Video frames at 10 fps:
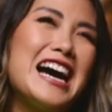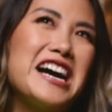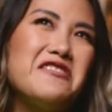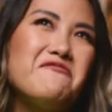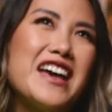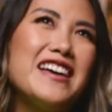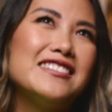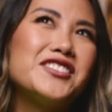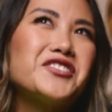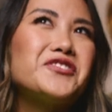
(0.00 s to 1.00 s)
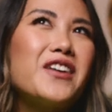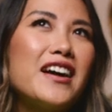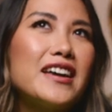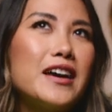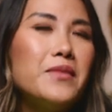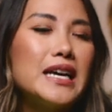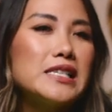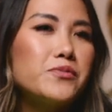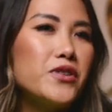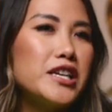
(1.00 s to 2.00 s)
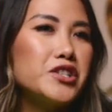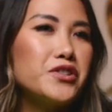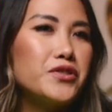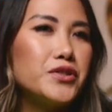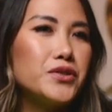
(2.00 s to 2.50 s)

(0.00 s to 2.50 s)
And two, I get my inspiration